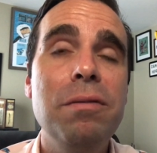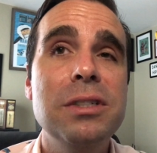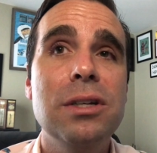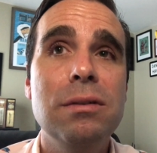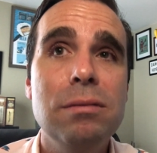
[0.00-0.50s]

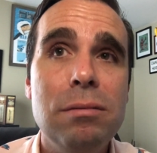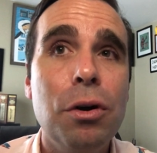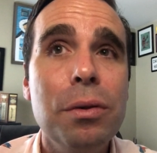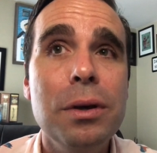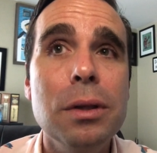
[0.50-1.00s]
visit
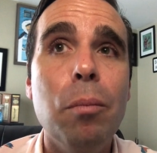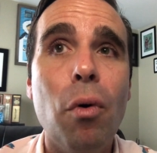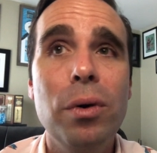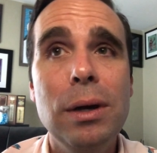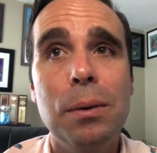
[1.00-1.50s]
early in the
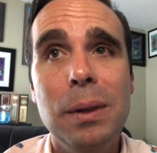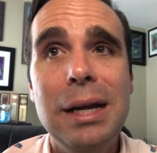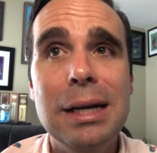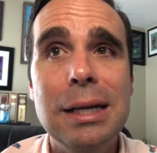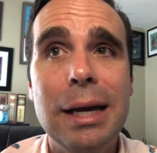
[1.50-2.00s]
morning or
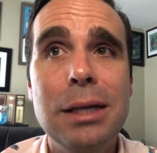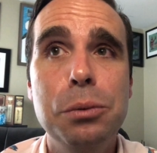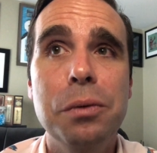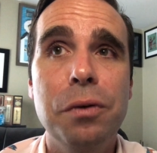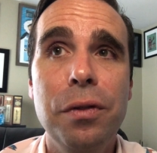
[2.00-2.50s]
late at night
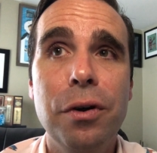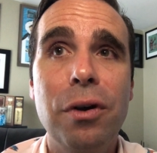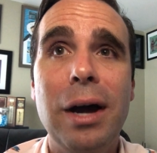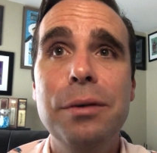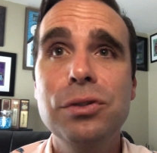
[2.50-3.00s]
to avoid the
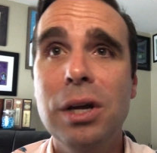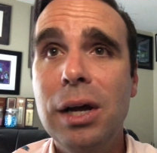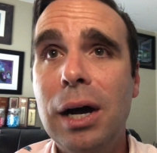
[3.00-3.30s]
crowds.